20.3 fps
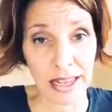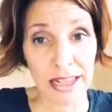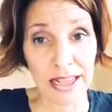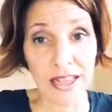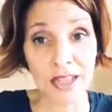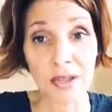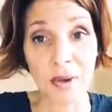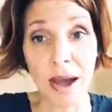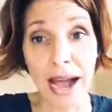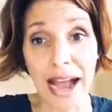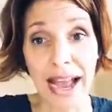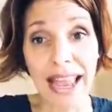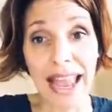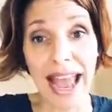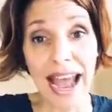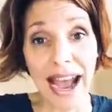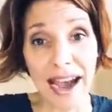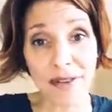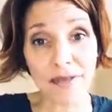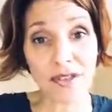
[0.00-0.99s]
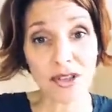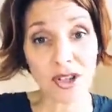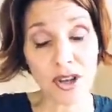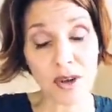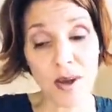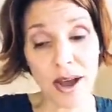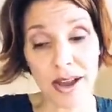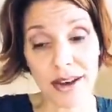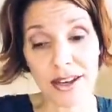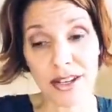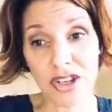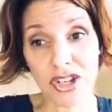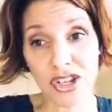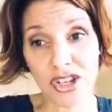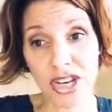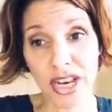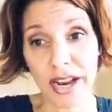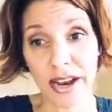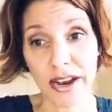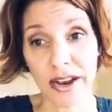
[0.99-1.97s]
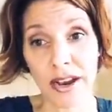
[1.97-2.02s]
So I have to go out and
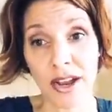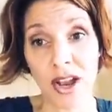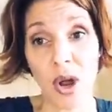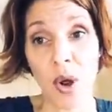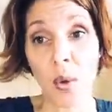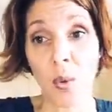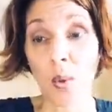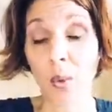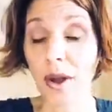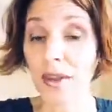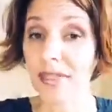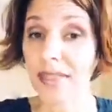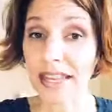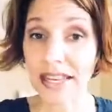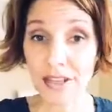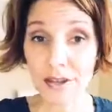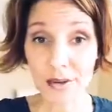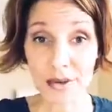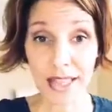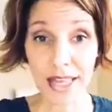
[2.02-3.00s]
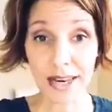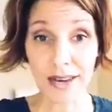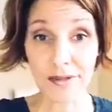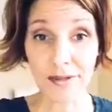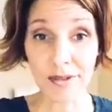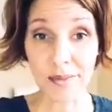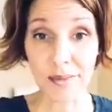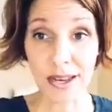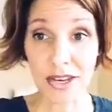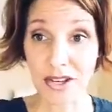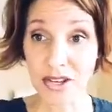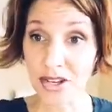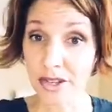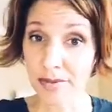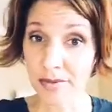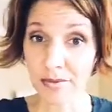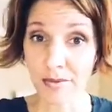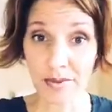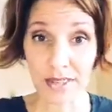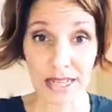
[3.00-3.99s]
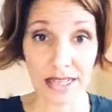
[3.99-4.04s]
share. What they do with that information,
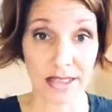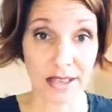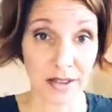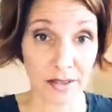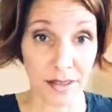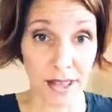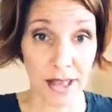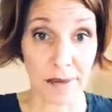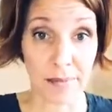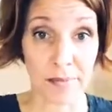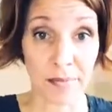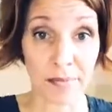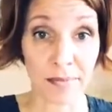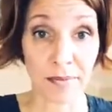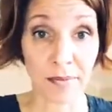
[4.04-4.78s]
that's on them.